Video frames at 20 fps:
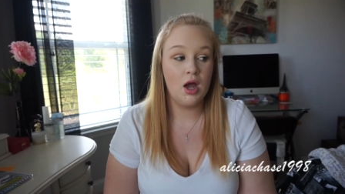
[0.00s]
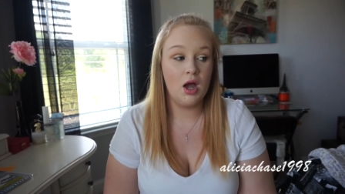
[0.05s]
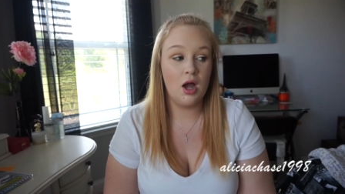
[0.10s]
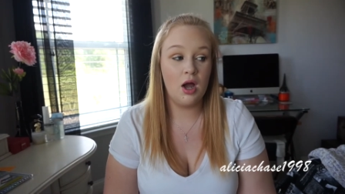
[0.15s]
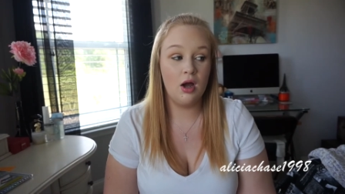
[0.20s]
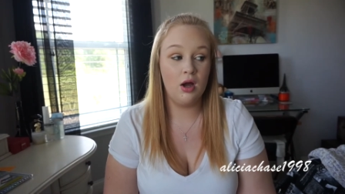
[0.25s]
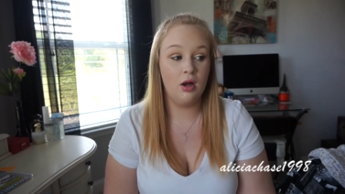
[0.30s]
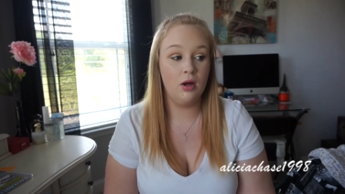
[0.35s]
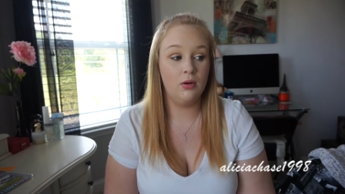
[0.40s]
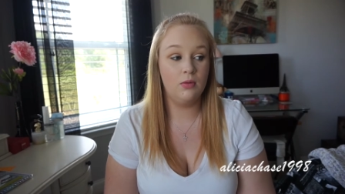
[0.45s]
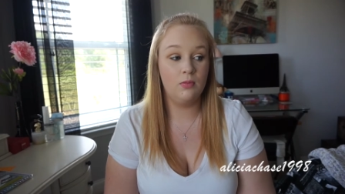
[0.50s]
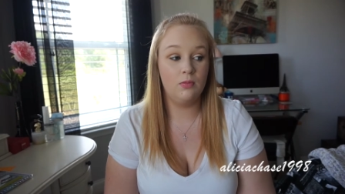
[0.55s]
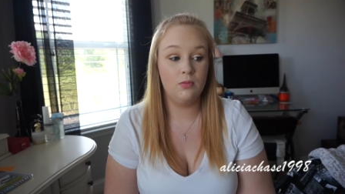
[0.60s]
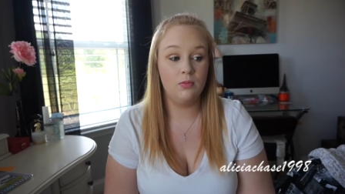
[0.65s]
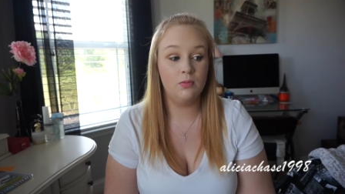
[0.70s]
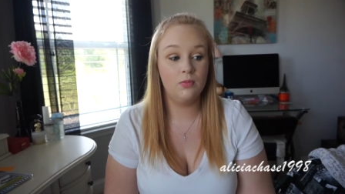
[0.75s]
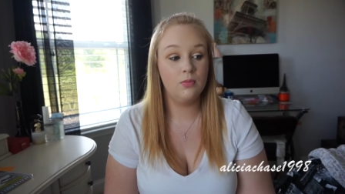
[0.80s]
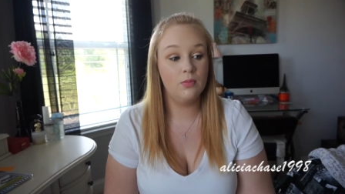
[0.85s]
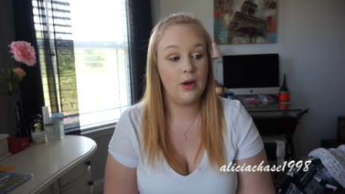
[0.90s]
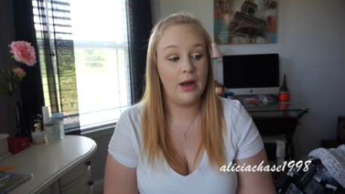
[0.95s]

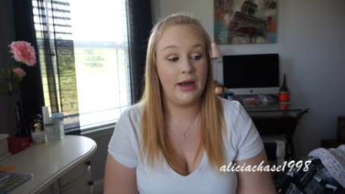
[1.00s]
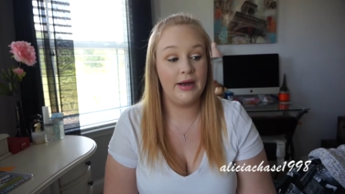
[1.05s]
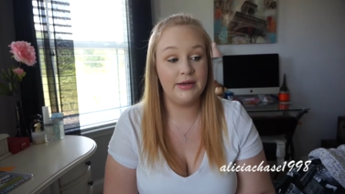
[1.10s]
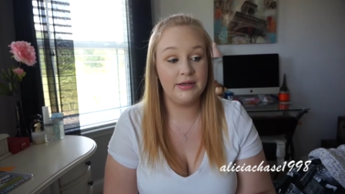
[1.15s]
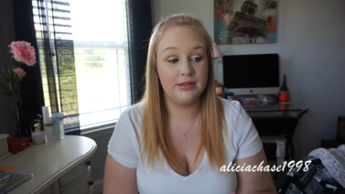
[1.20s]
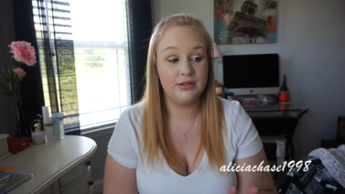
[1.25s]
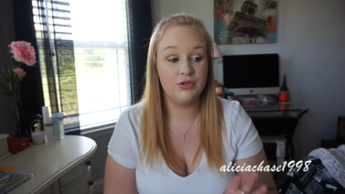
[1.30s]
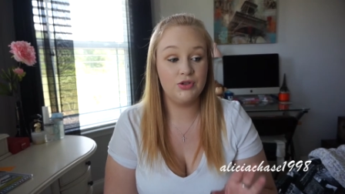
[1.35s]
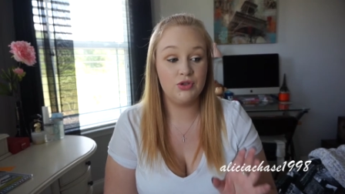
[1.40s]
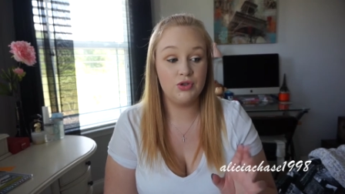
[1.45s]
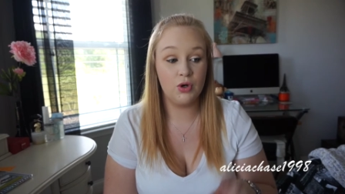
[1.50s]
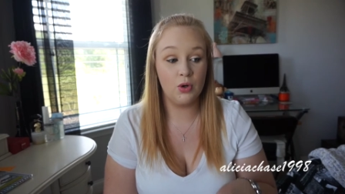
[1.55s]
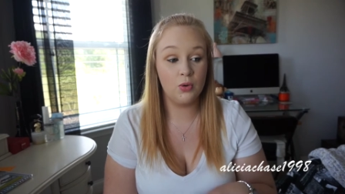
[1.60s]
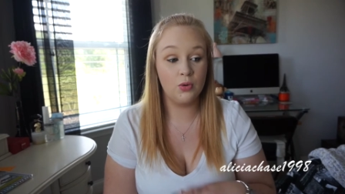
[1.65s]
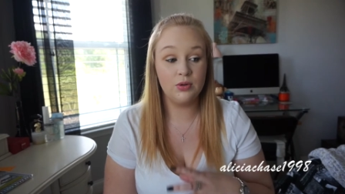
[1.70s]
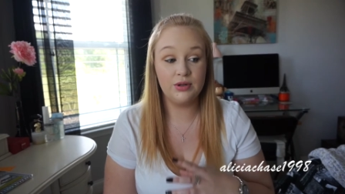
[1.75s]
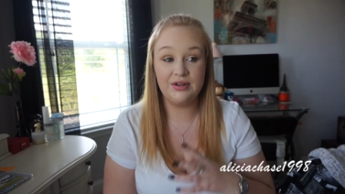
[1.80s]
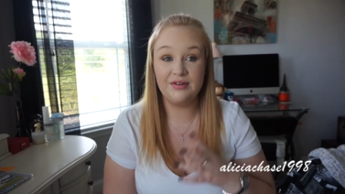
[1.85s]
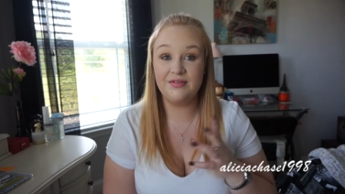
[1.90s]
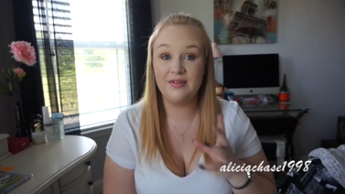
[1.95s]
I
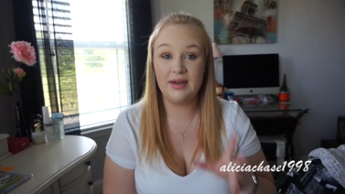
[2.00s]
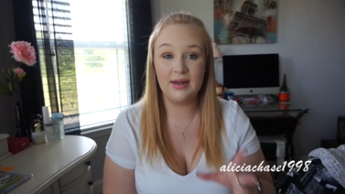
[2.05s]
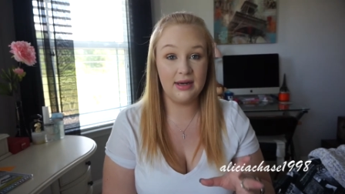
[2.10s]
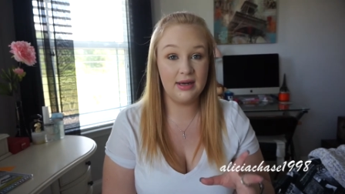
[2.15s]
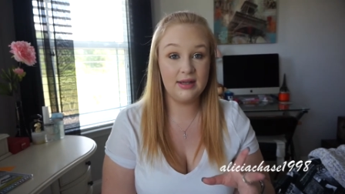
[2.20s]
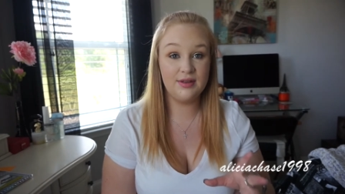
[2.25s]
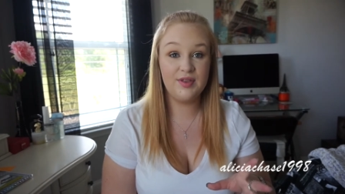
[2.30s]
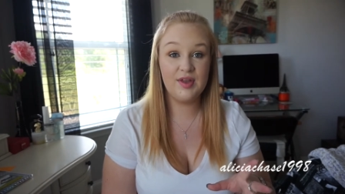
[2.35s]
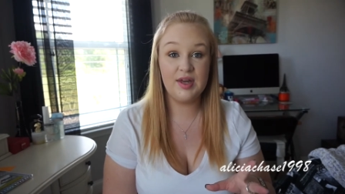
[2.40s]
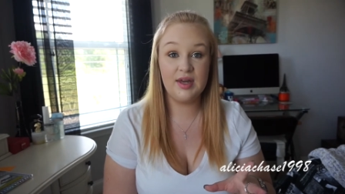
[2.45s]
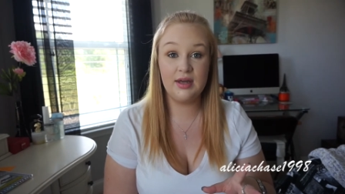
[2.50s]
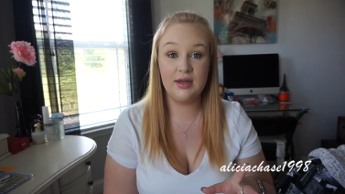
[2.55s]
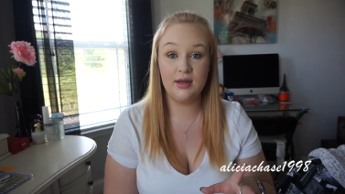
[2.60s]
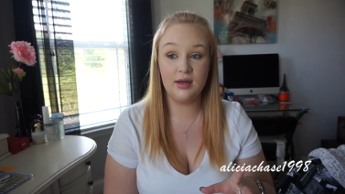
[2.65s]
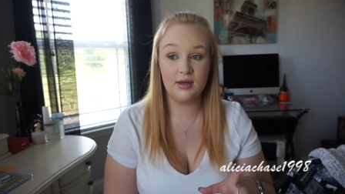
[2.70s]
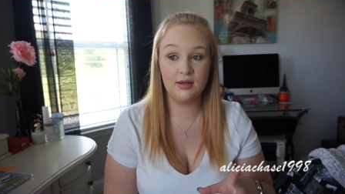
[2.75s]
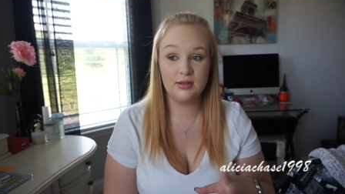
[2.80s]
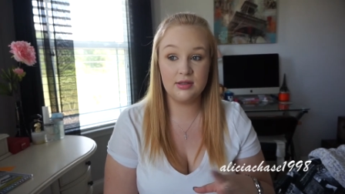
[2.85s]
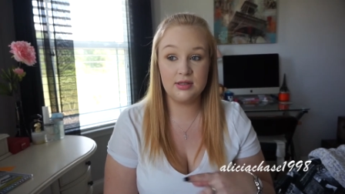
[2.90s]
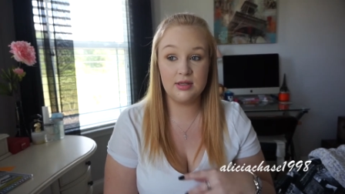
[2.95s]
don't leave
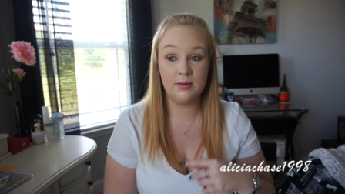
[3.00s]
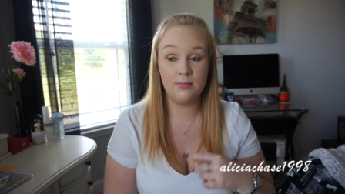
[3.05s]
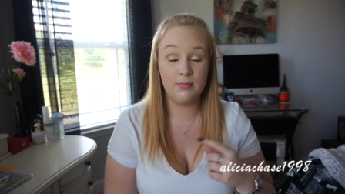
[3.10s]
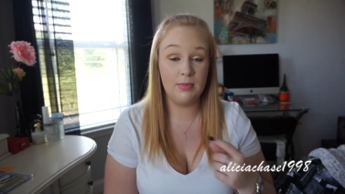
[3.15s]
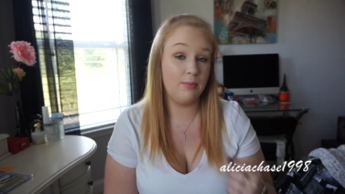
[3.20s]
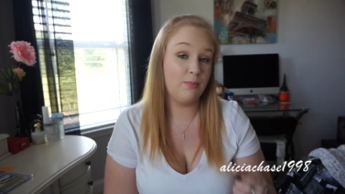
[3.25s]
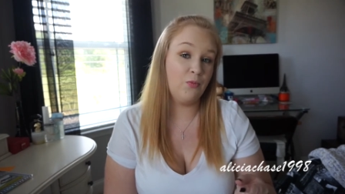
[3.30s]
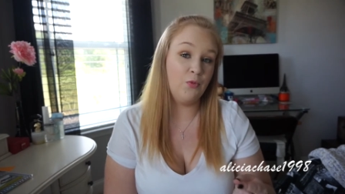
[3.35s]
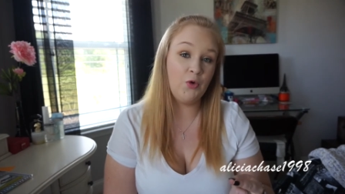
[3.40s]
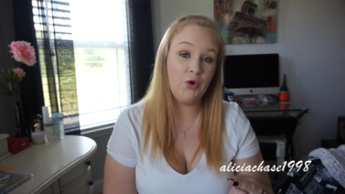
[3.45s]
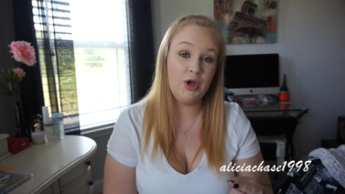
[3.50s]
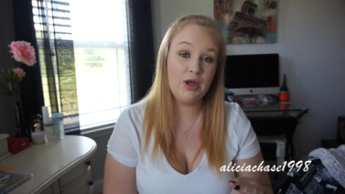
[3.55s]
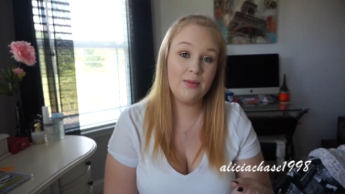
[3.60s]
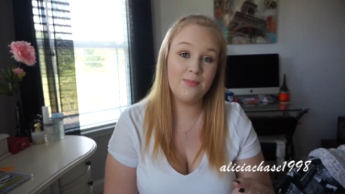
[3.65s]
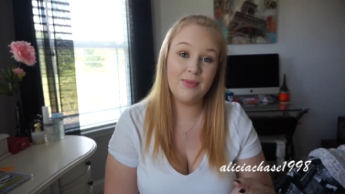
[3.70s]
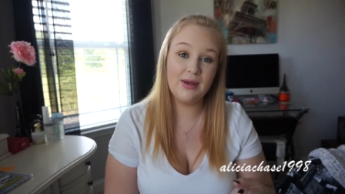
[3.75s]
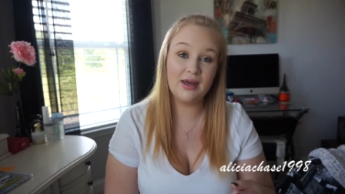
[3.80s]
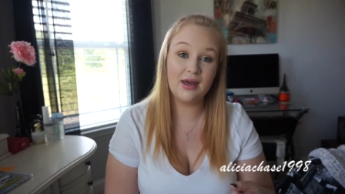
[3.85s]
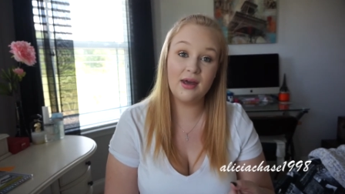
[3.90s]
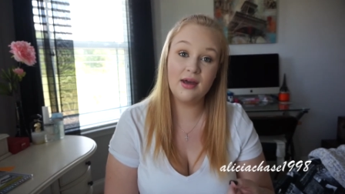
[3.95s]
anything to memory
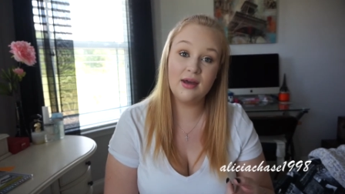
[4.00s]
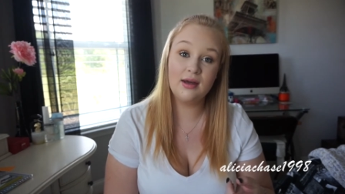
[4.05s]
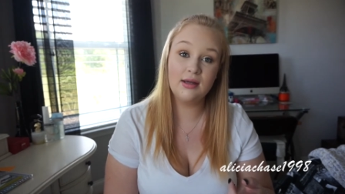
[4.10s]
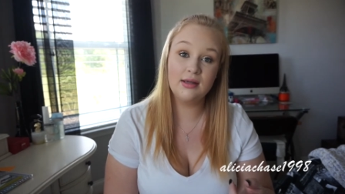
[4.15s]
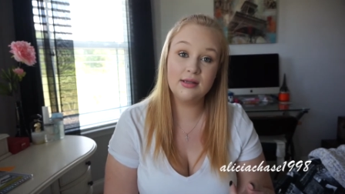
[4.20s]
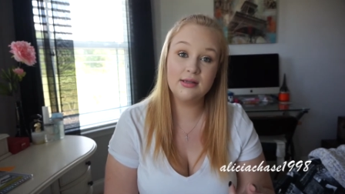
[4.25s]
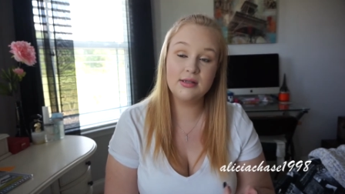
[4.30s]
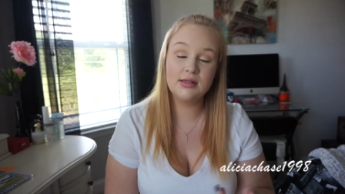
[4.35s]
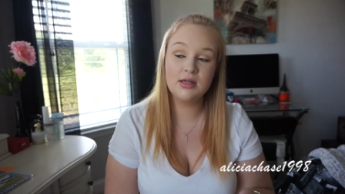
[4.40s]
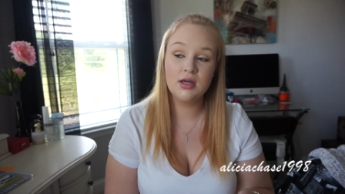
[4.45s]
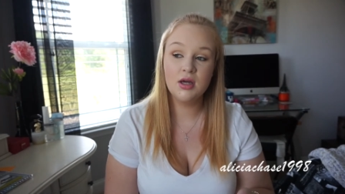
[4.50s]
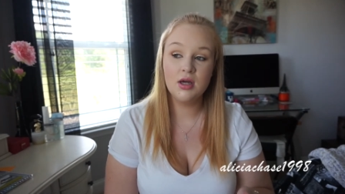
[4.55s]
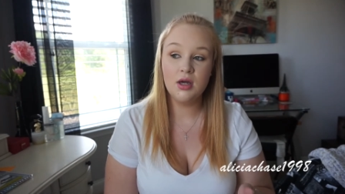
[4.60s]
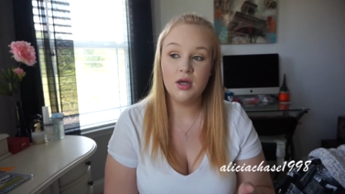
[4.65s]
because